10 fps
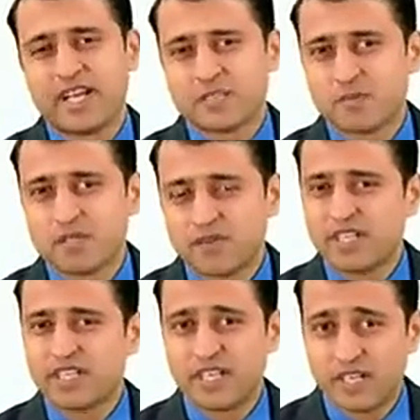and x plus
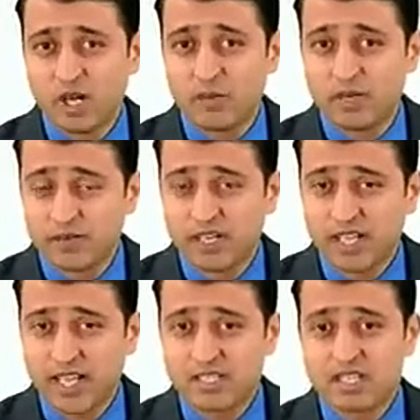1 in the denominator will
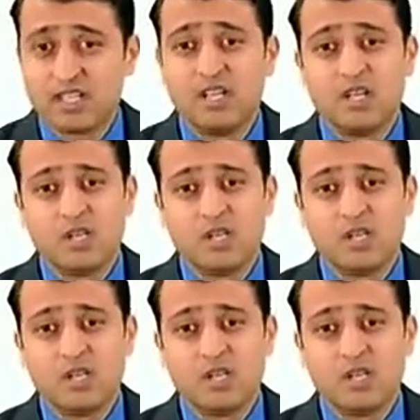cancel.